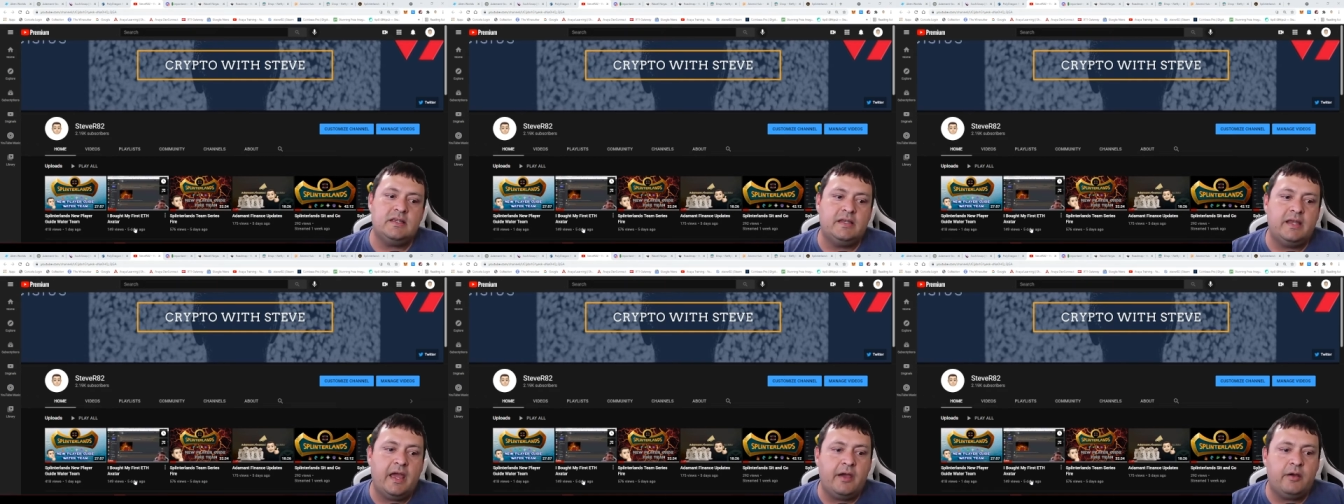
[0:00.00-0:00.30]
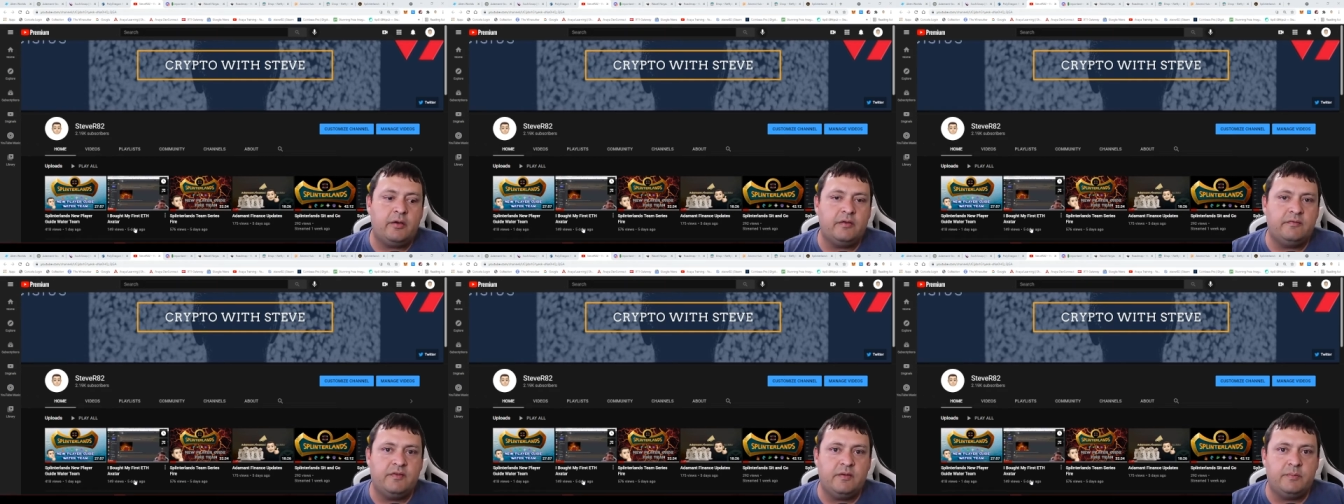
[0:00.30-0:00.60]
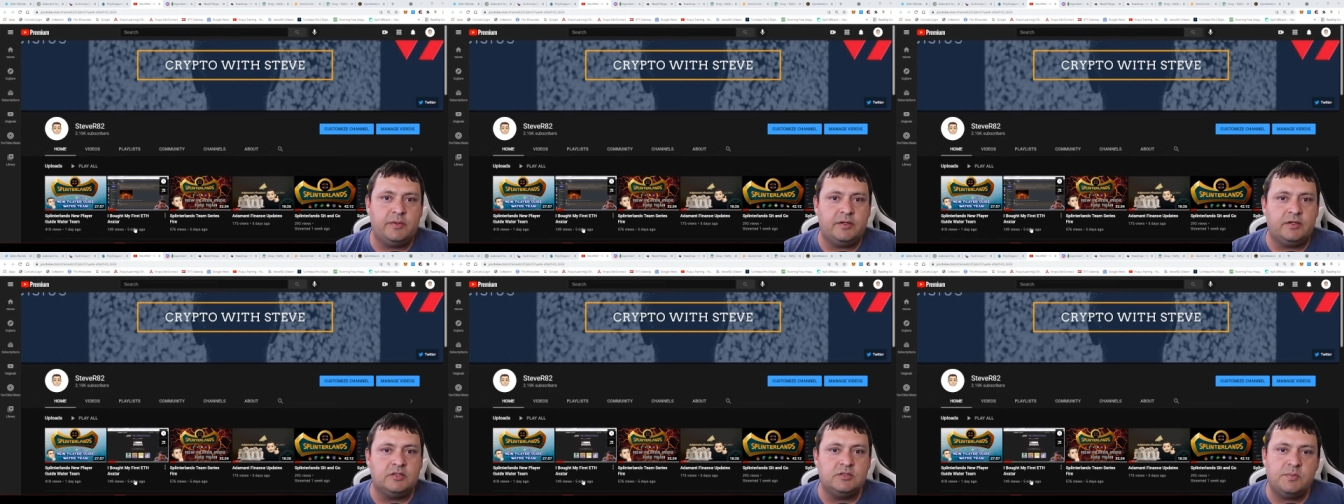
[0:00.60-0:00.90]
now if it
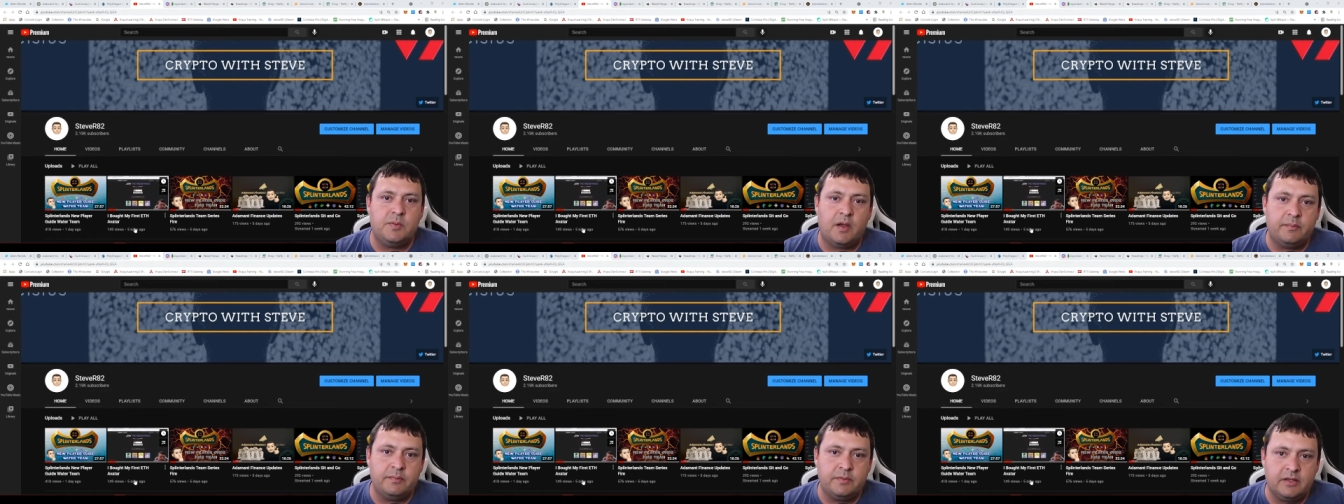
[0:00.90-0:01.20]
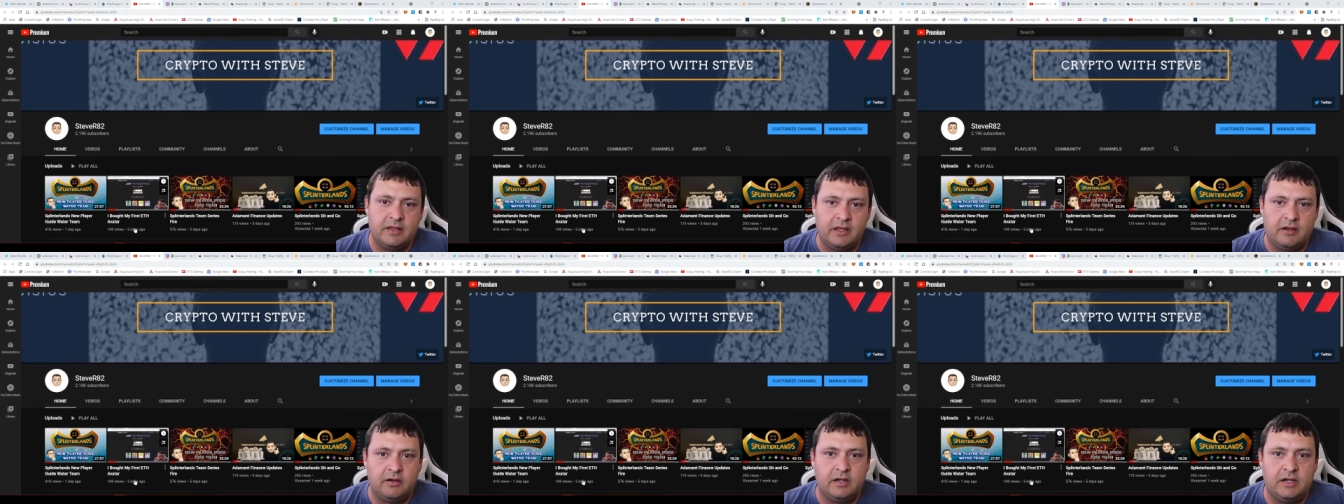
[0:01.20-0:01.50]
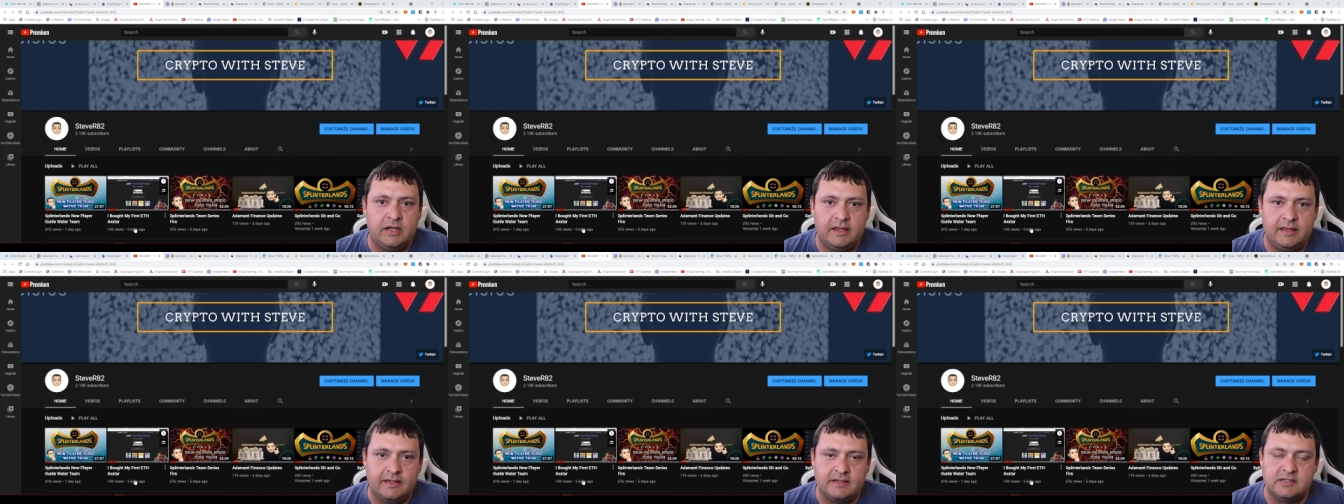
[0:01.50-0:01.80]
builds
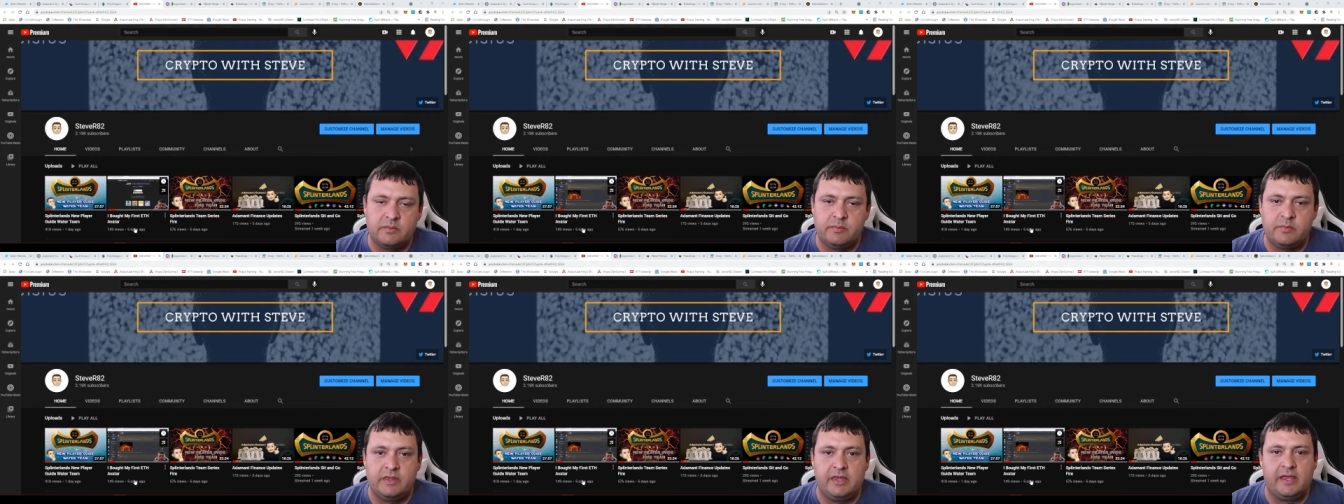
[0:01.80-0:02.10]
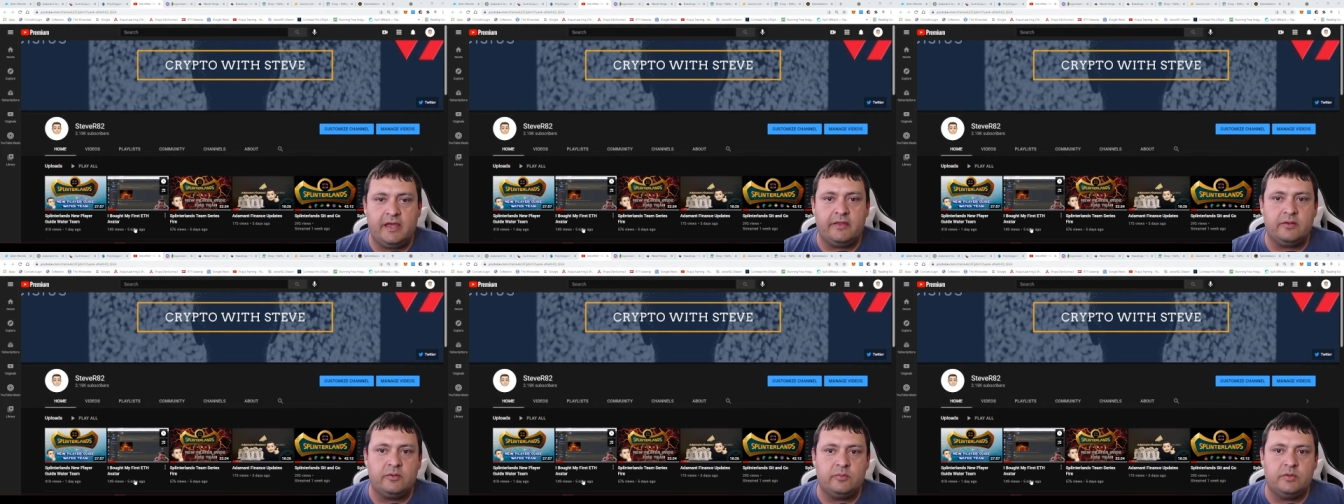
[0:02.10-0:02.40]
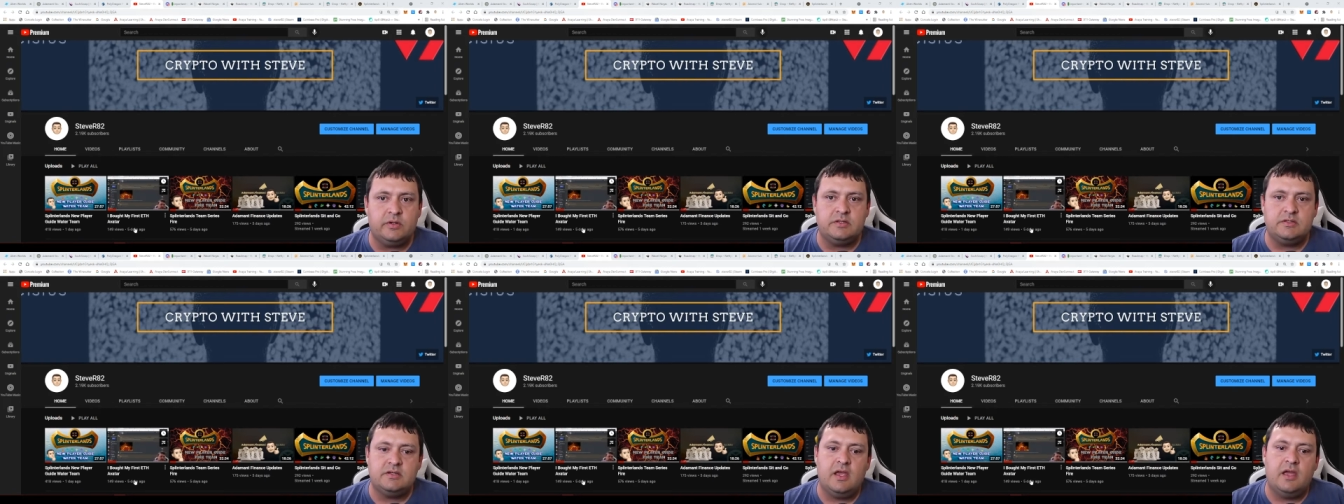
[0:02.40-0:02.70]
popularity like some of the other
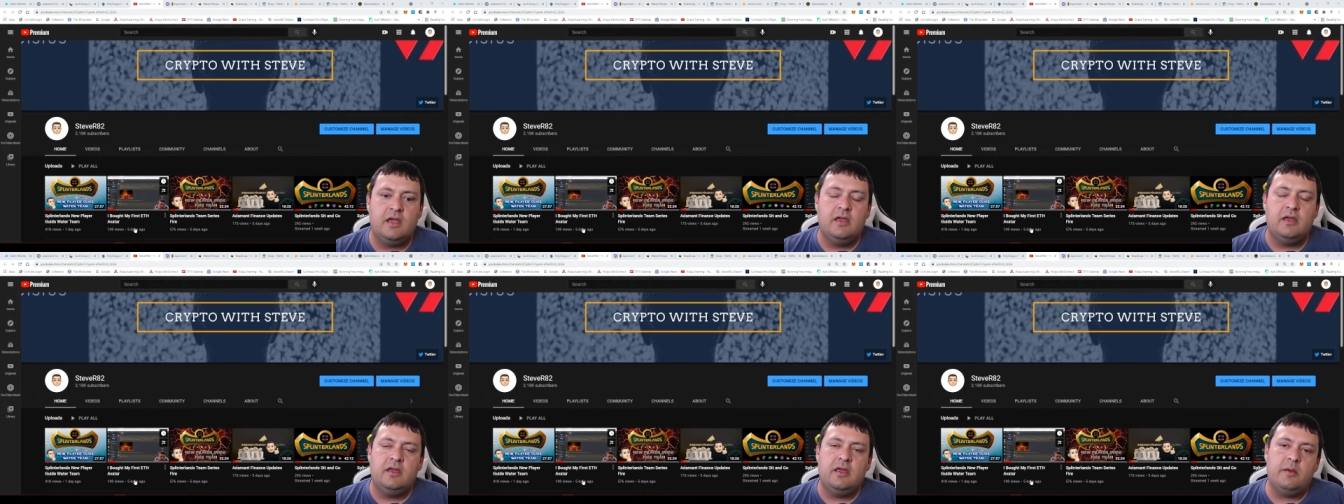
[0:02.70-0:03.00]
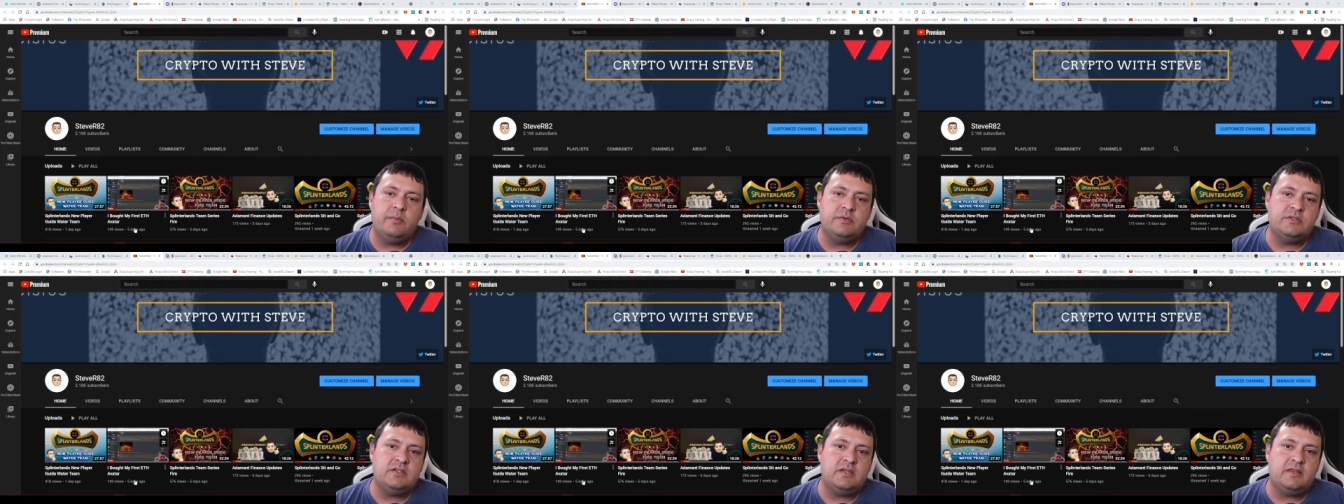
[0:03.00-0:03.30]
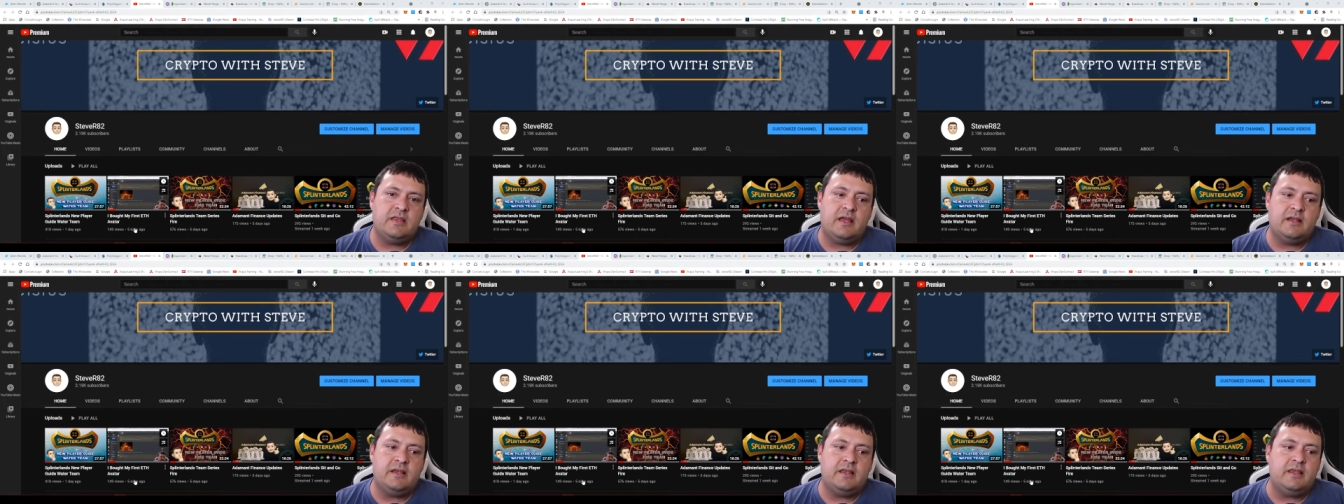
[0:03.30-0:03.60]
ones, and we see
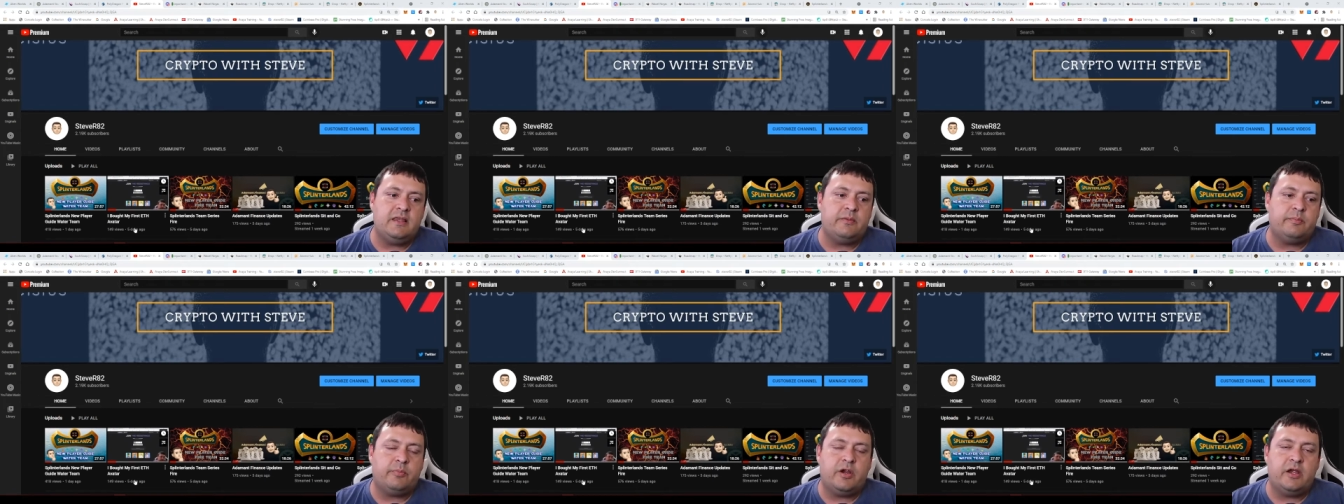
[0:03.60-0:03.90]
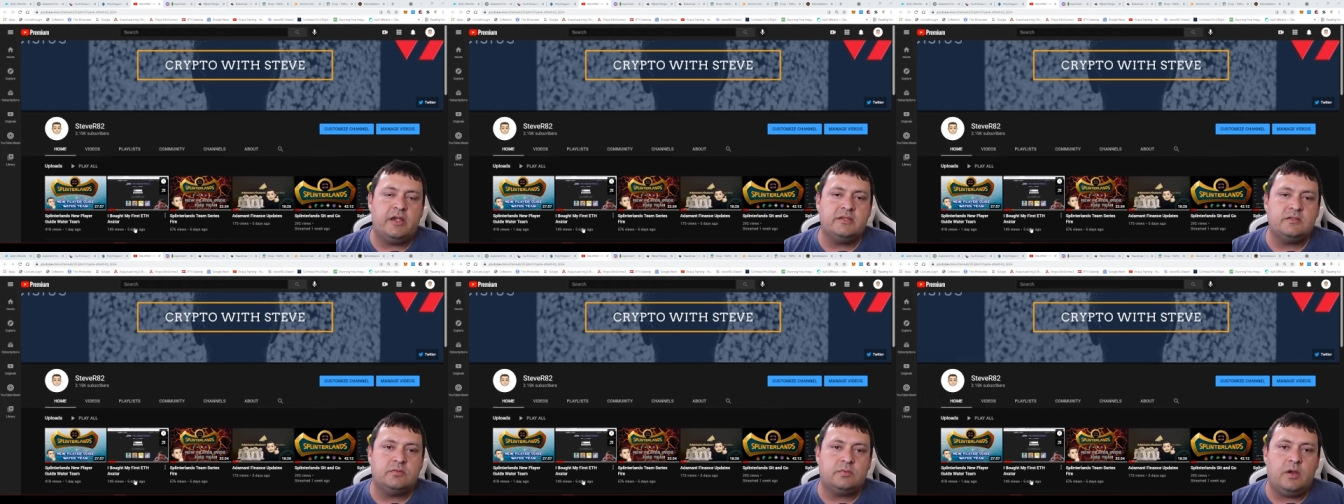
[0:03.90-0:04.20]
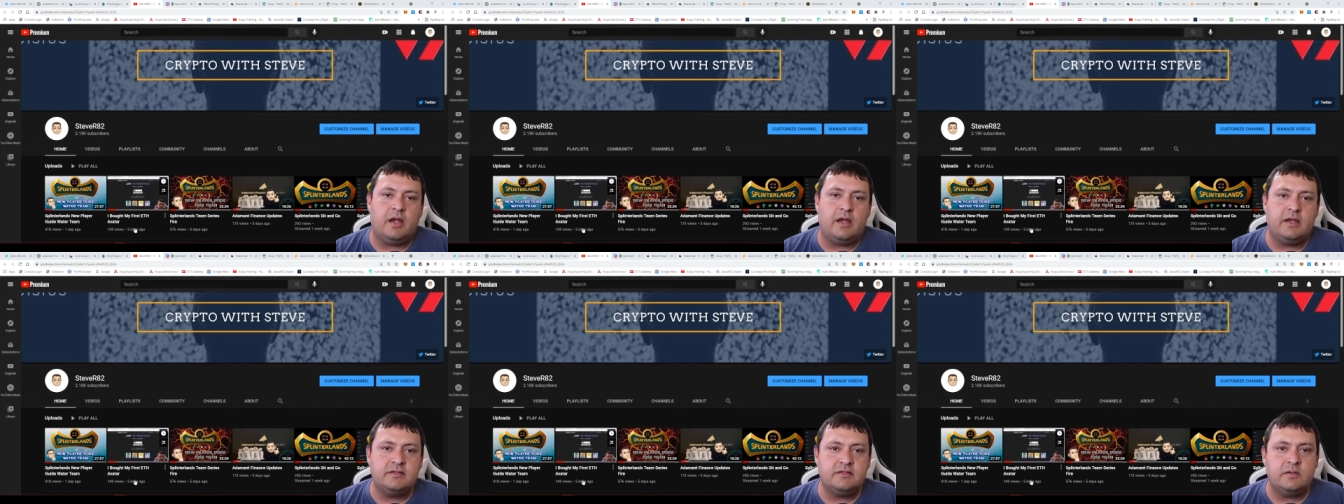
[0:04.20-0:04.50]
that ETH price
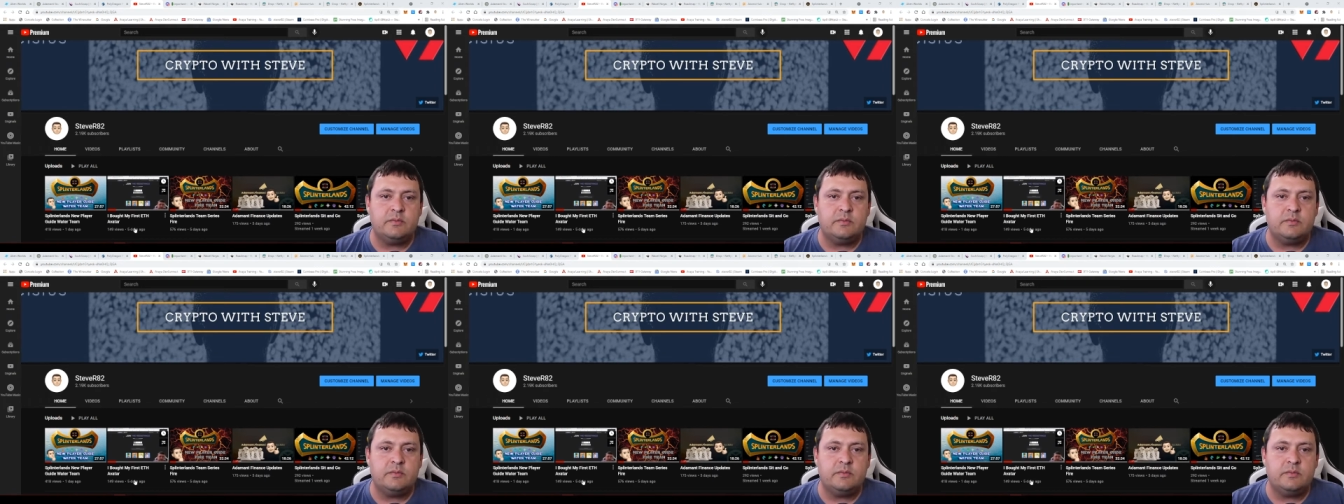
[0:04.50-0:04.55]
rise.